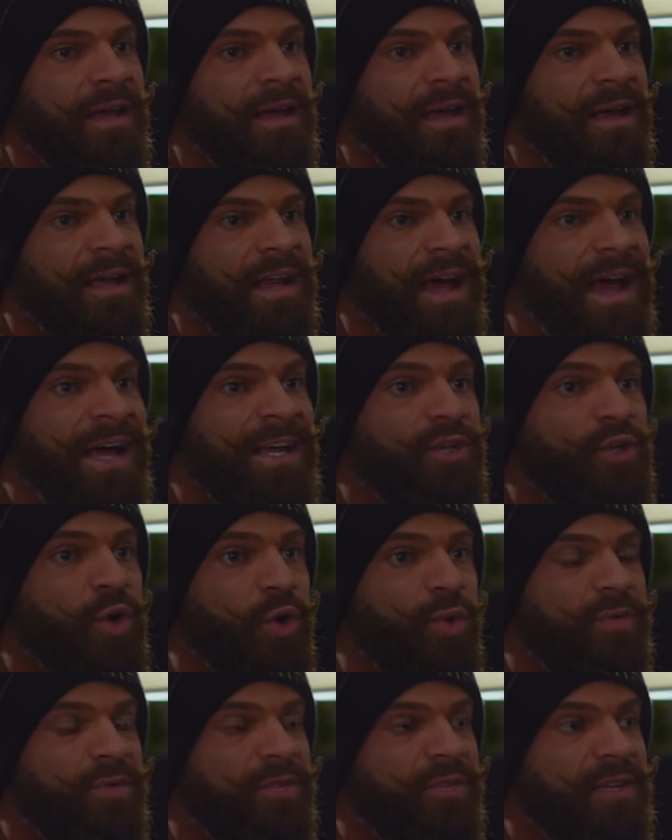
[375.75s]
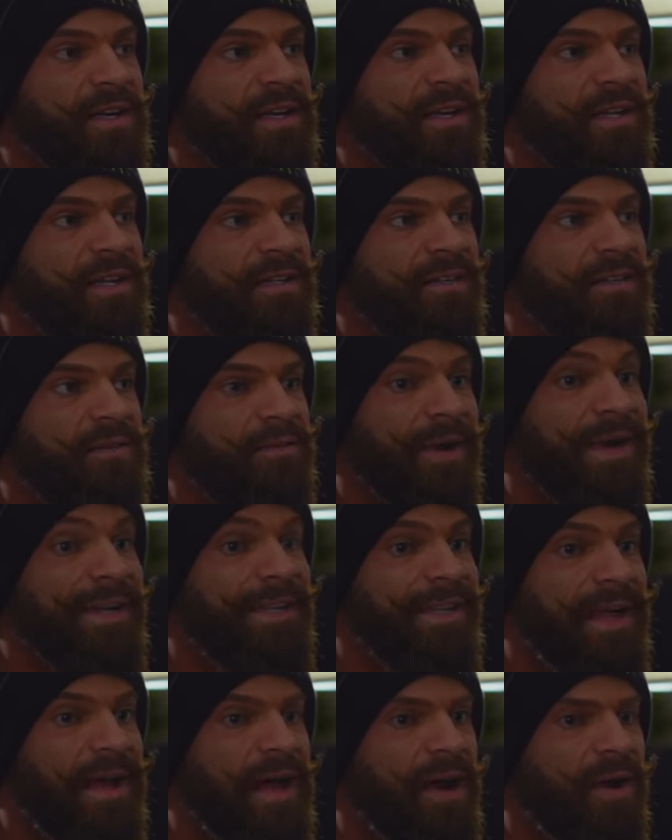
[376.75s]
And I don't feel
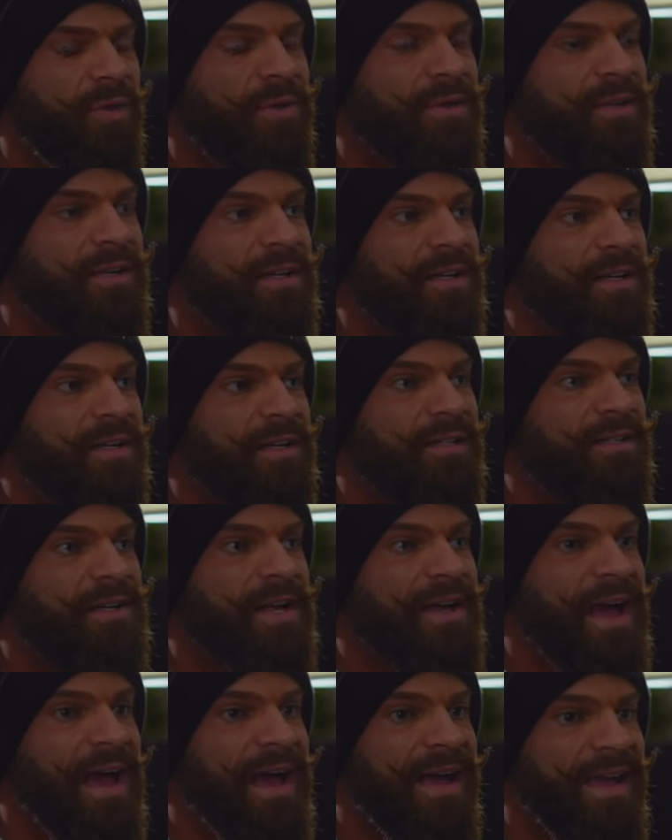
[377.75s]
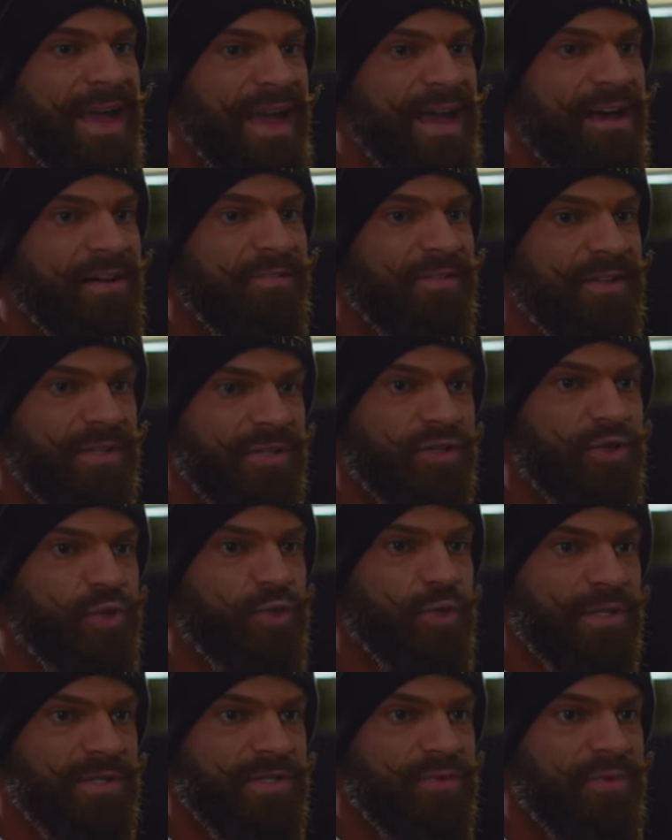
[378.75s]
right now that I have the
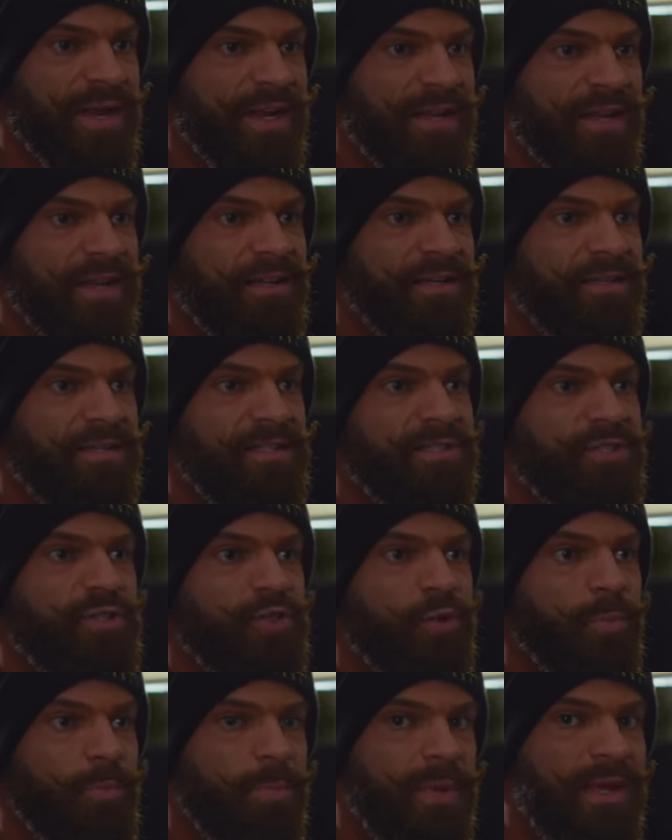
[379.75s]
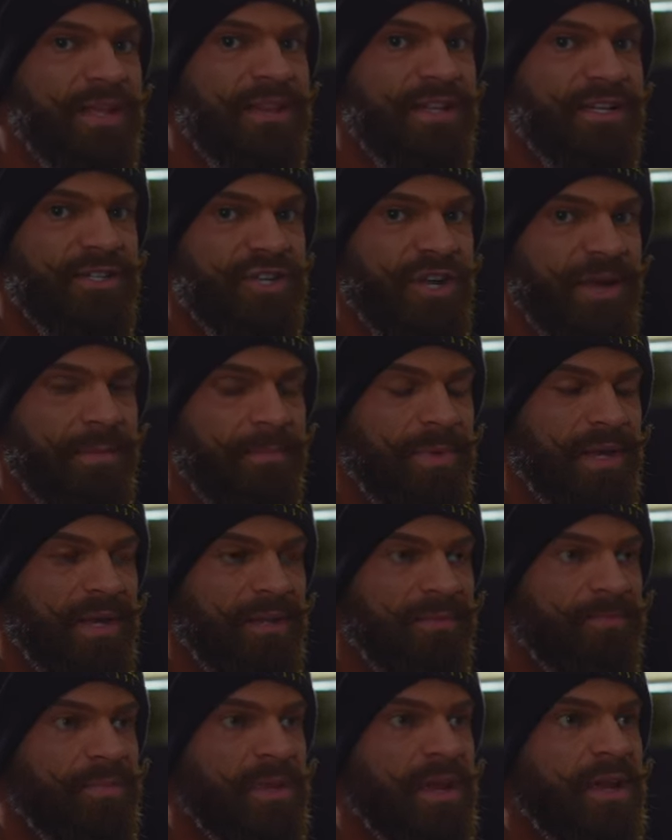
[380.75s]
tools ready to be the
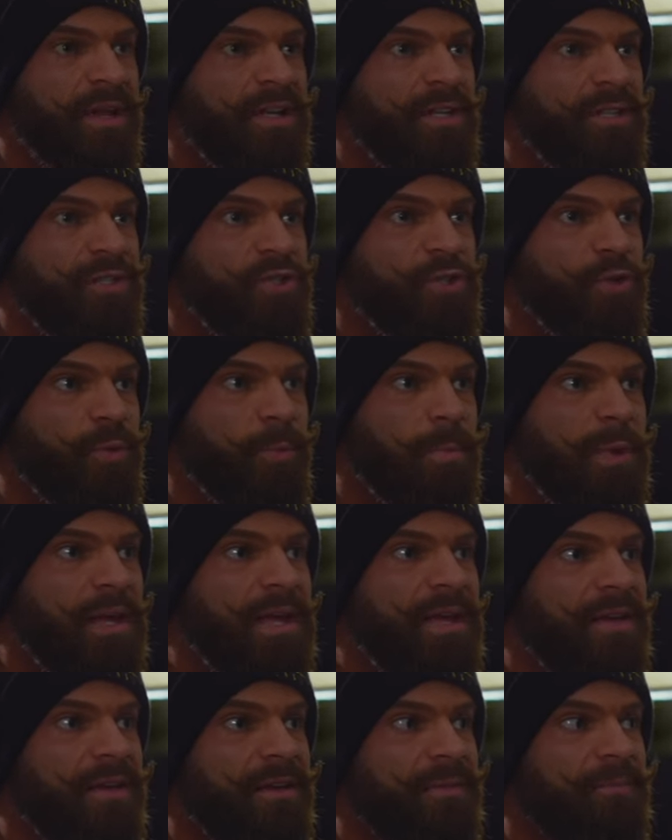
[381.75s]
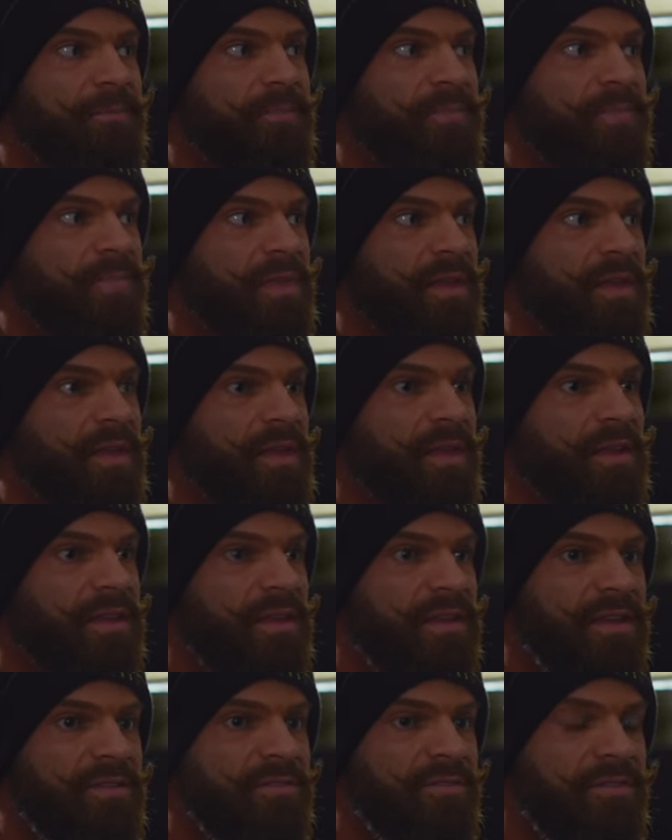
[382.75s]
champion, to be
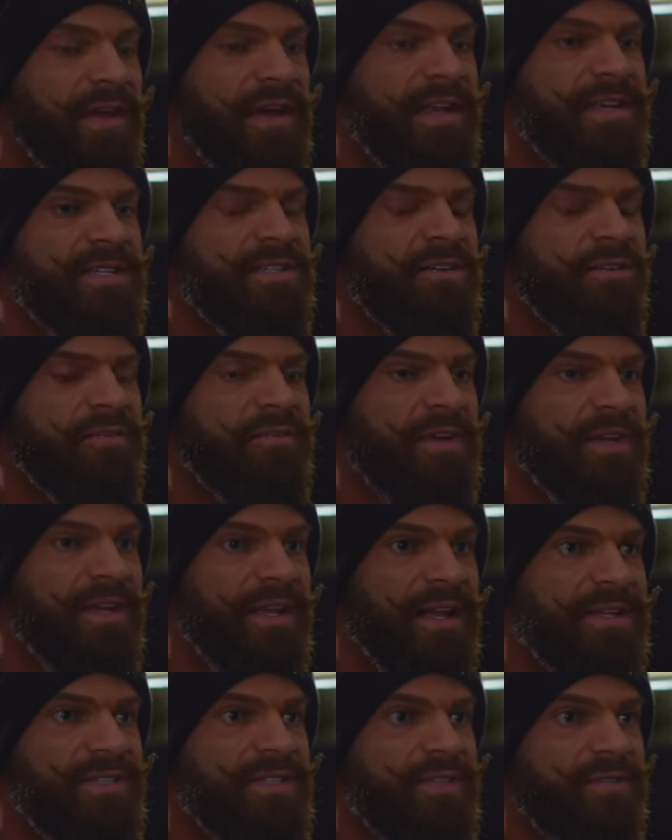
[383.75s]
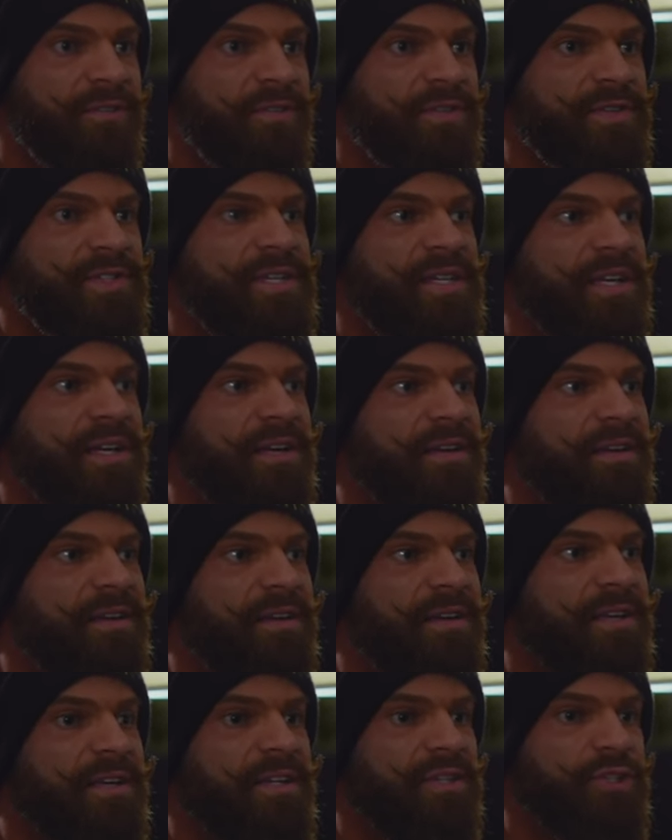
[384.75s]
the face of Classic Physique,
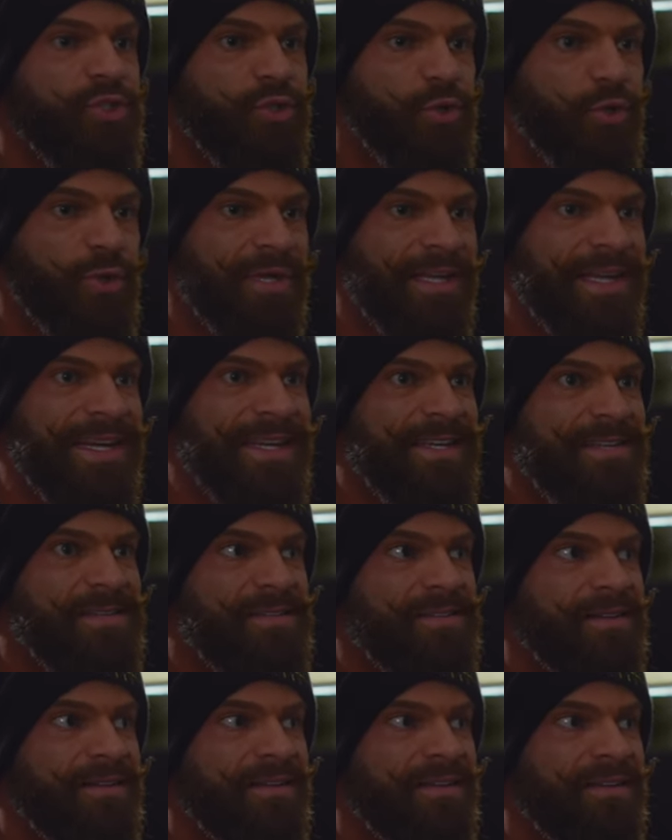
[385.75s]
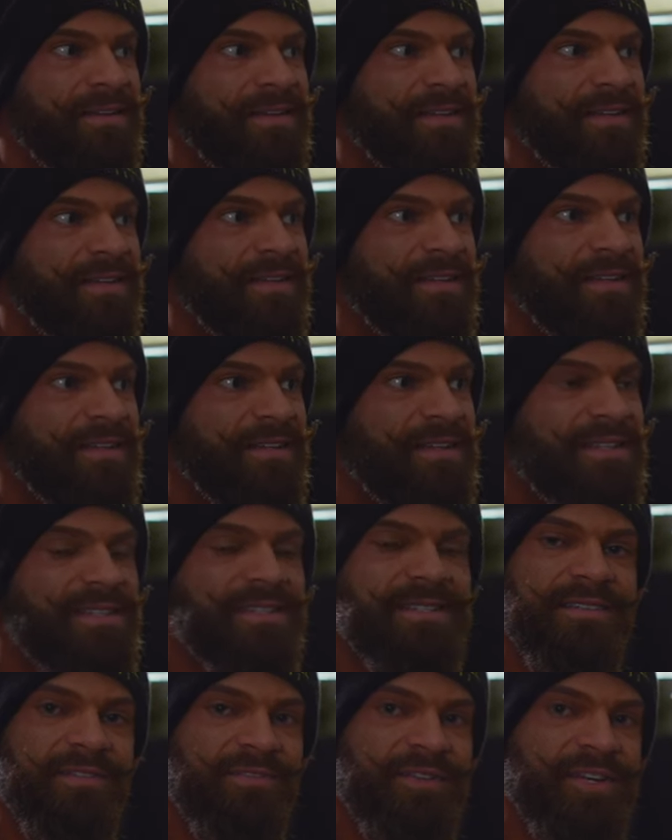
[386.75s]
to lead
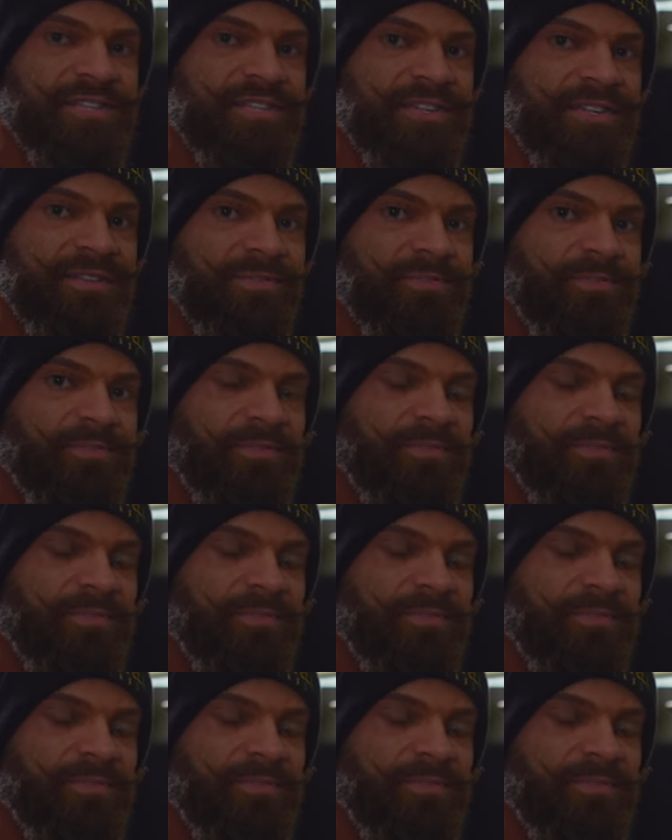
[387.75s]
this division.